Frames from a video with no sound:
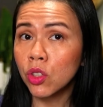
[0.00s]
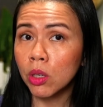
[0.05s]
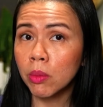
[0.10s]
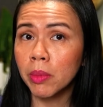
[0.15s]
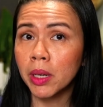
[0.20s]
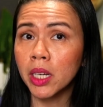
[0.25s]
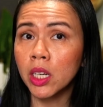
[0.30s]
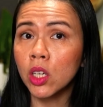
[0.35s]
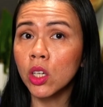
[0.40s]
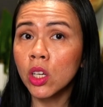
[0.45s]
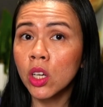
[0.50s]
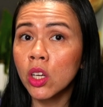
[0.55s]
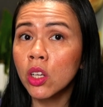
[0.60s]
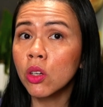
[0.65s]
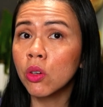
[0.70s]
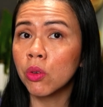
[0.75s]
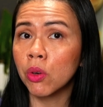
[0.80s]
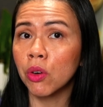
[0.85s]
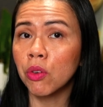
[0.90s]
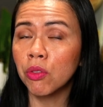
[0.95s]
your money
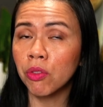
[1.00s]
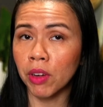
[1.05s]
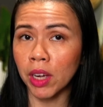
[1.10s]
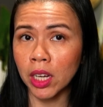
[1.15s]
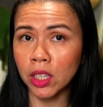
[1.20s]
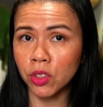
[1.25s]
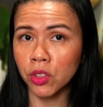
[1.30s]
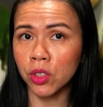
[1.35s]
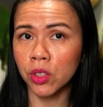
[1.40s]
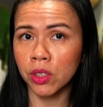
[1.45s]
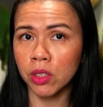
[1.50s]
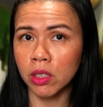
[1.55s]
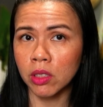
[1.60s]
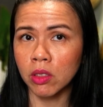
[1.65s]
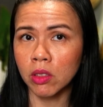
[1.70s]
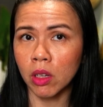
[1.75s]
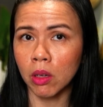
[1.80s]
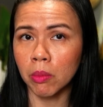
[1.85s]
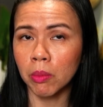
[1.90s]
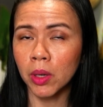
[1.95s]
could grow faster in the
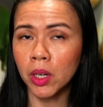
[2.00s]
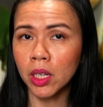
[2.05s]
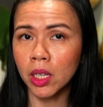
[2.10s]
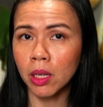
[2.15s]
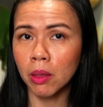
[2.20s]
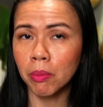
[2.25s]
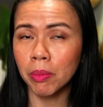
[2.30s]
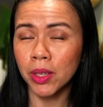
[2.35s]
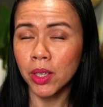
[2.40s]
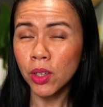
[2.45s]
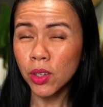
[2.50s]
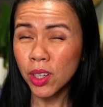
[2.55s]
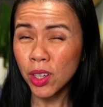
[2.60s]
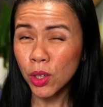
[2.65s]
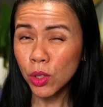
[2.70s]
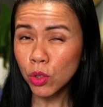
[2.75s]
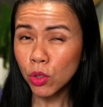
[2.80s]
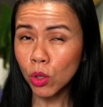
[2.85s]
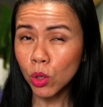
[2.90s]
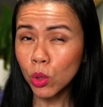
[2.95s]
stock market, but you can
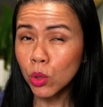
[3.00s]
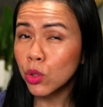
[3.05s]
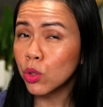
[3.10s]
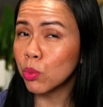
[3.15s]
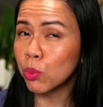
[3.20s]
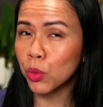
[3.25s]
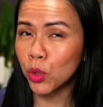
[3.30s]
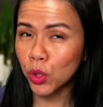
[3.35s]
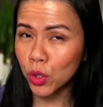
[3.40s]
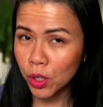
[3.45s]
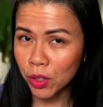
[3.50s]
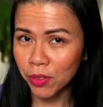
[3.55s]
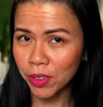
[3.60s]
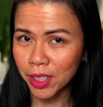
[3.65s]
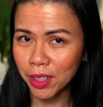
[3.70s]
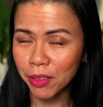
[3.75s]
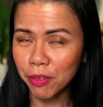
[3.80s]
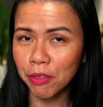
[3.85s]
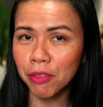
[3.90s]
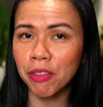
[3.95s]
also lose more of
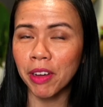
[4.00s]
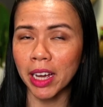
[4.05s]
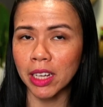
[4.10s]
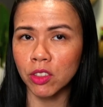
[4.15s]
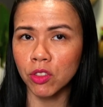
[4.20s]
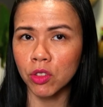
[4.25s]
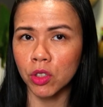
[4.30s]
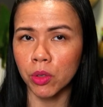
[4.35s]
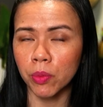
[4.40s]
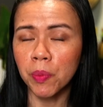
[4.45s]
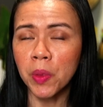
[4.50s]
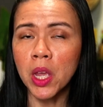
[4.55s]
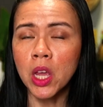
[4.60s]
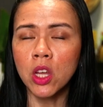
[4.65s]
it faster.